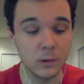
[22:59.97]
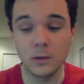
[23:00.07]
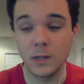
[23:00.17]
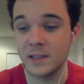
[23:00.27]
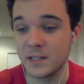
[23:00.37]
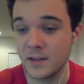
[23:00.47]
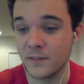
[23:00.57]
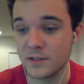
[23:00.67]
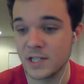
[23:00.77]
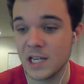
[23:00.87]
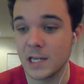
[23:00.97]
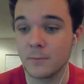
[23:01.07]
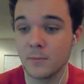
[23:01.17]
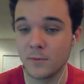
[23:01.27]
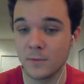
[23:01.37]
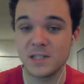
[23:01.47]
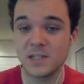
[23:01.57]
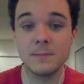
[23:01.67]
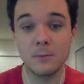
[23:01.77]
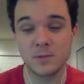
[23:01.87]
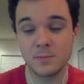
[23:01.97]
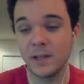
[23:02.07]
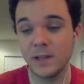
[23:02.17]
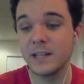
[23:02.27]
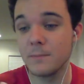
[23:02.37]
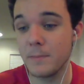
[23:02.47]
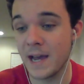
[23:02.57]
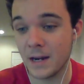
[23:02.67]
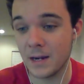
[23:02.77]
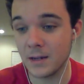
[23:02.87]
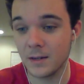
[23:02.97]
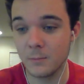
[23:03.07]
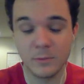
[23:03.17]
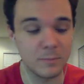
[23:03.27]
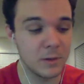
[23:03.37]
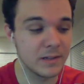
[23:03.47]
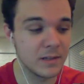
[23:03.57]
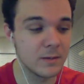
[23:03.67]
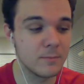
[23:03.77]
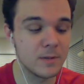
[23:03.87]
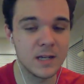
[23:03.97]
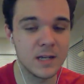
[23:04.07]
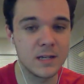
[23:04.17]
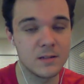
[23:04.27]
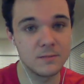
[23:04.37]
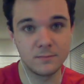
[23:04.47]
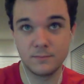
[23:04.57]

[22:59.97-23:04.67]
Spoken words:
look like the different team from the team that was playing them back when we played them in